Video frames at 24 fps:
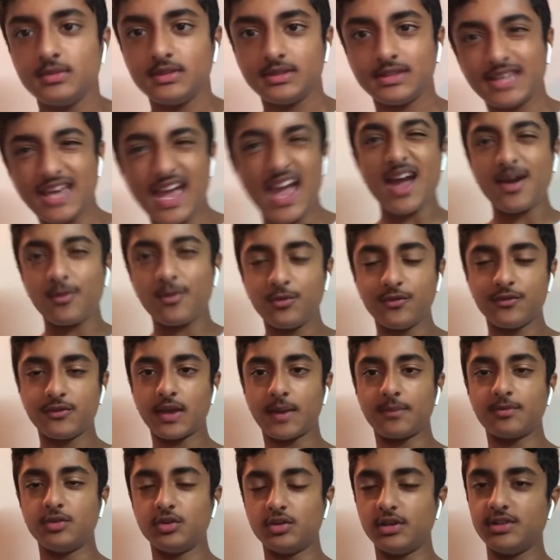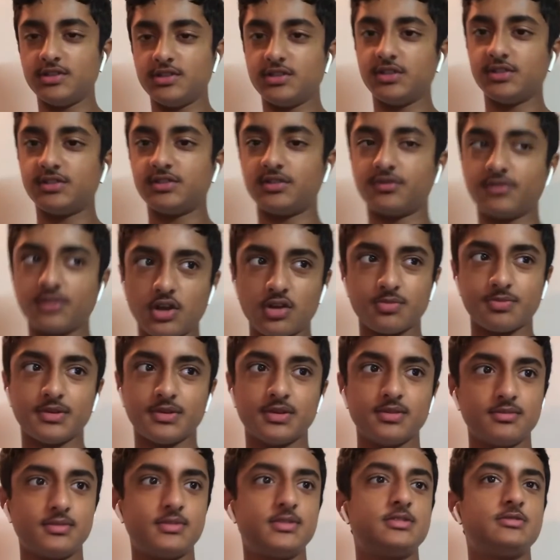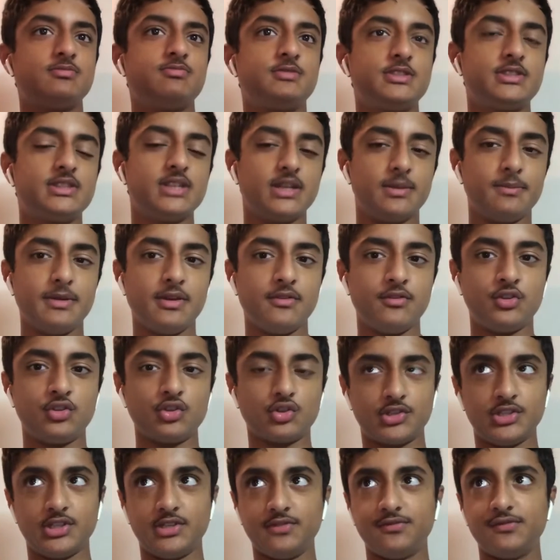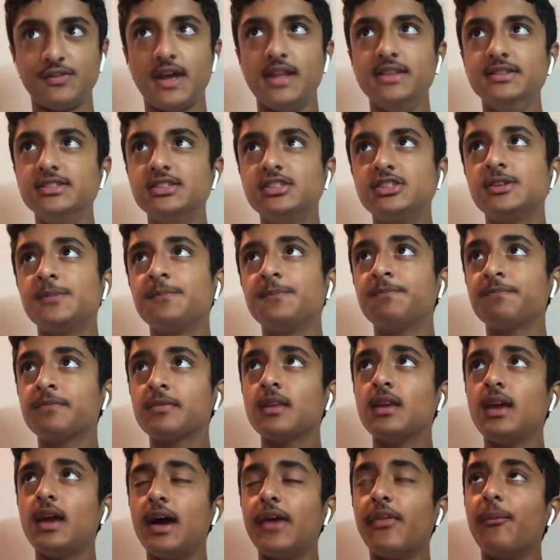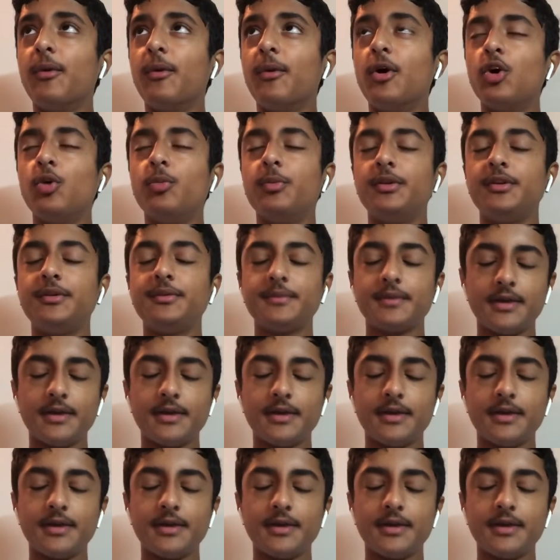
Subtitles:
yeah, we've kept 2 clean sheets in a row, but it's still a bit of a dodgy defence at the moment.